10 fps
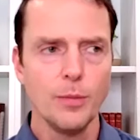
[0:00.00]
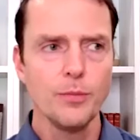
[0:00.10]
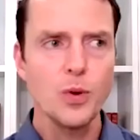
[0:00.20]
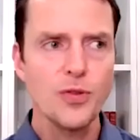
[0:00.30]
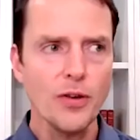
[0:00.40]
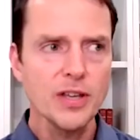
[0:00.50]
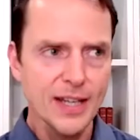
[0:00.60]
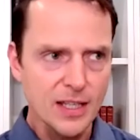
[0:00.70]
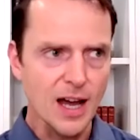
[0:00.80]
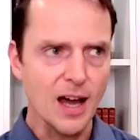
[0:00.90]
with um, all these
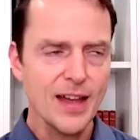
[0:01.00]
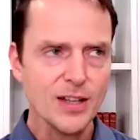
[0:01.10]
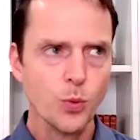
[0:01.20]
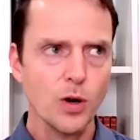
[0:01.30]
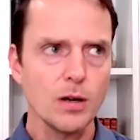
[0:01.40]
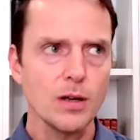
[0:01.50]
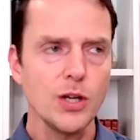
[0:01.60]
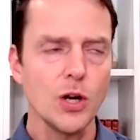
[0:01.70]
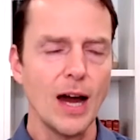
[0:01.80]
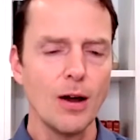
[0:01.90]
technology, that's where
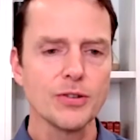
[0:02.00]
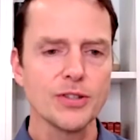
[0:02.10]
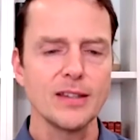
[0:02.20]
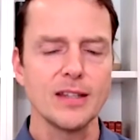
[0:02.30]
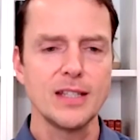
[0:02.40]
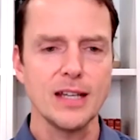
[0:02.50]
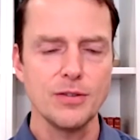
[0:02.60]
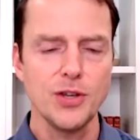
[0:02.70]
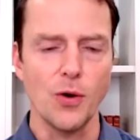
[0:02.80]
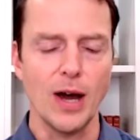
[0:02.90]
you know I always like to t-
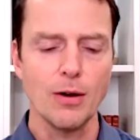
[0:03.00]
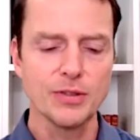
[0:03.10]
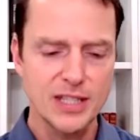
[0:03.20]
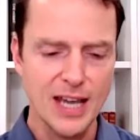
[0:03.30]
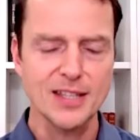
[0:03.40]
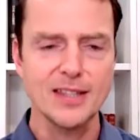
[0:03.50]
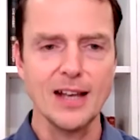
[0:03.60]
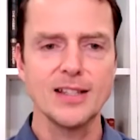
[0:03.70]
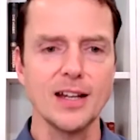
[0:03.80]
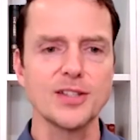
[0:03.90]
you know I always test
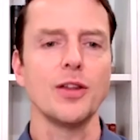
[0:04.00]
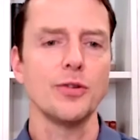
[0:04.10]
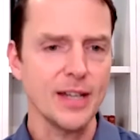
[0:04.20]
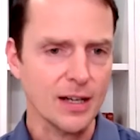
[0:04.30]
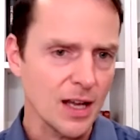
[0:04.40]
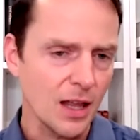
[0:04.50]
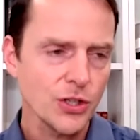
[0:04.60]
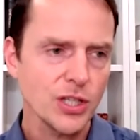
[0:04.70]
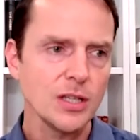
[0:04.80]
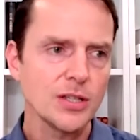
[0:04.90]
things against other
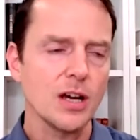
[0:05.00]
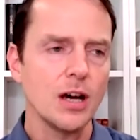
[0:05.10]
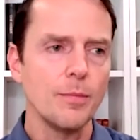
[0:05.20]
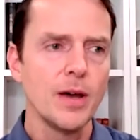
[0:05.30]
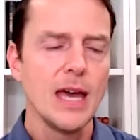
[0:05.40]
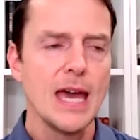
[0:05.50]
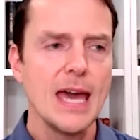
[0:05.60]
technologies. Um,